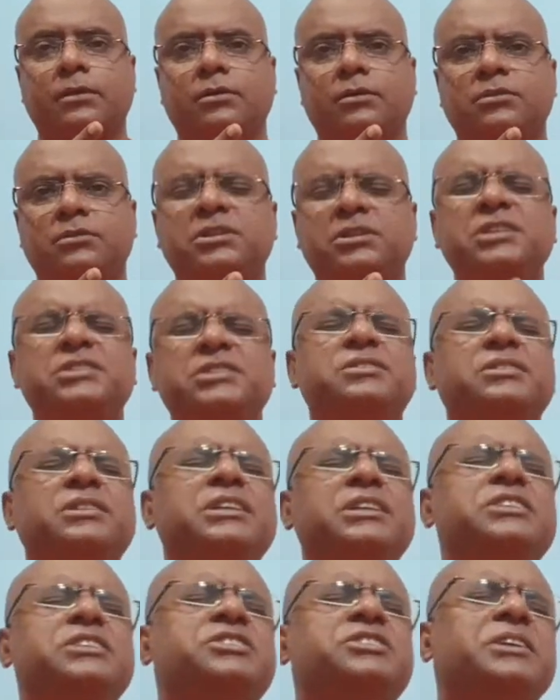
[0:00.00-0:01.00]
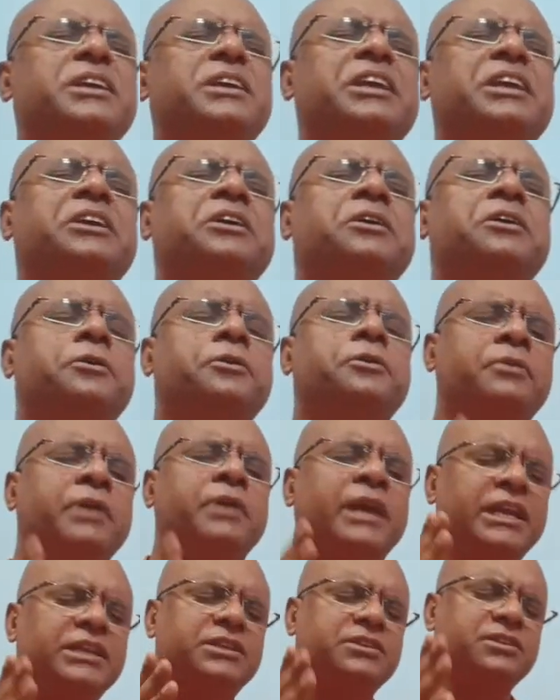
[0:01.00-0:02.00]
This needs a
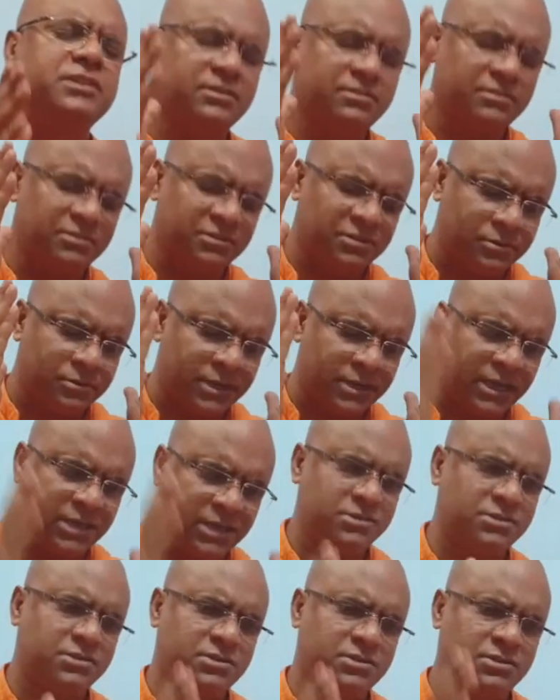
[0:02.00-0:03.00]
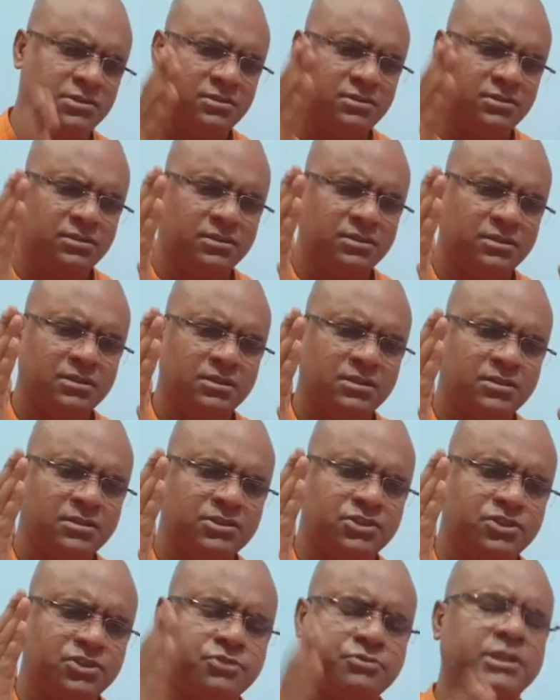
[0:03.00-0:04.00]
great, great
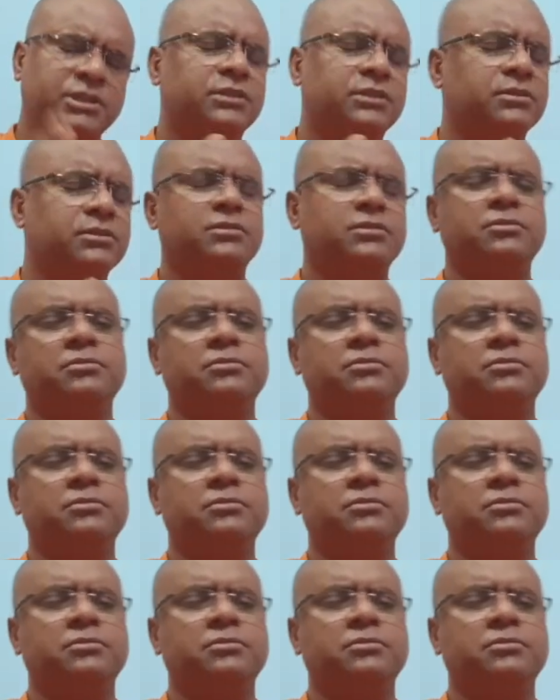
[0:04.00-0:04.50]
strength.